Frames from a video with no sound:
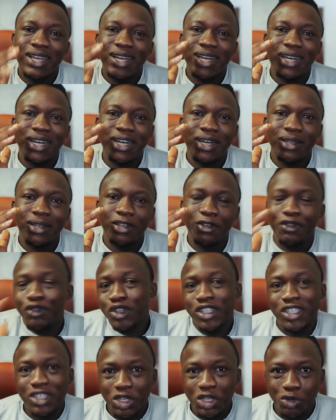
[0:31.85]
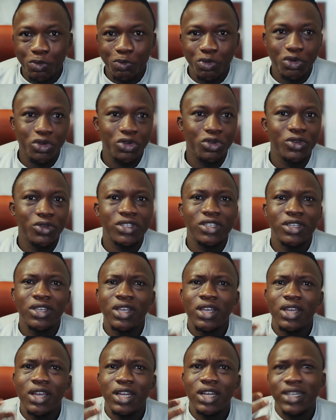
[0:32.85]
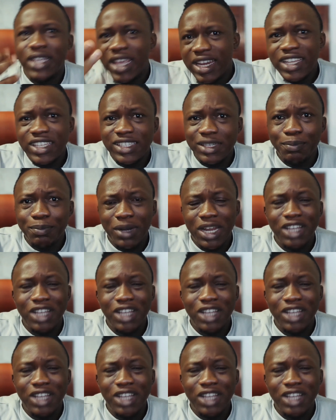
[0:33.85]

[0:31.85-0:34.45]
uh, the Fortinet products, the NSE